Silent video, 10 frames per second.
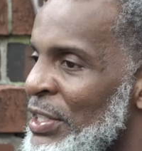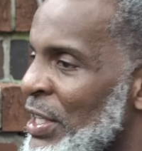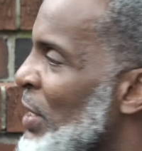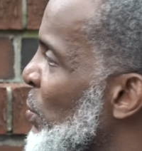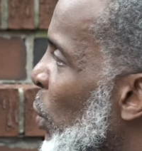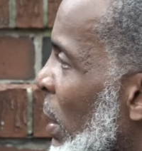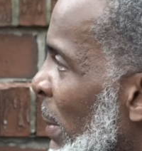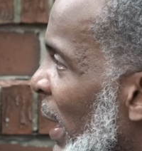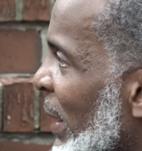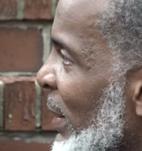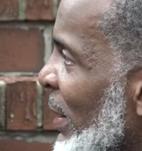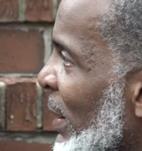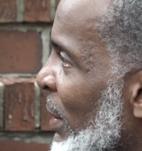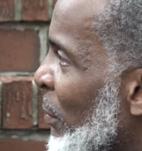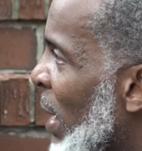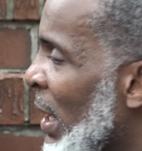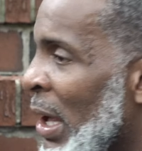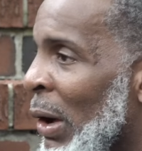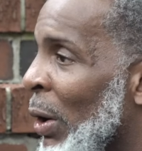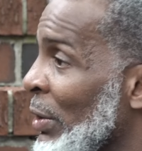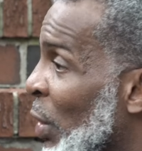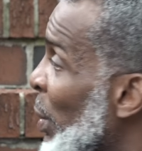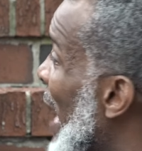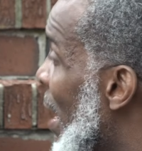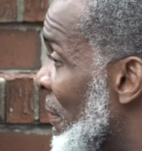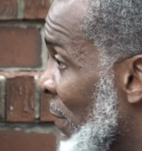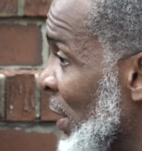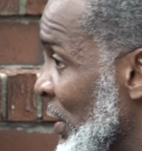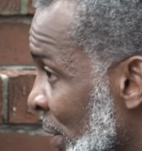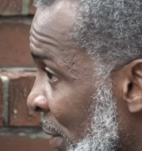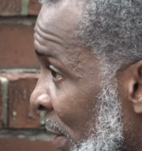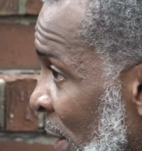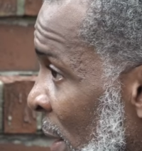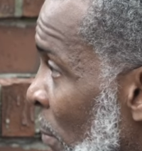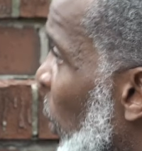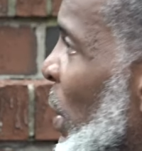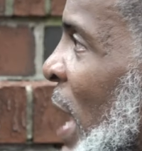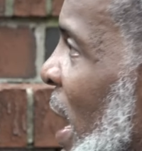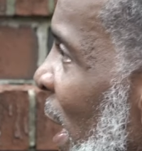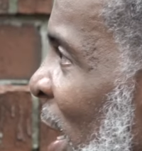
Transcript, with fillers: in the city's water main, right? Although we are flushing, but we're not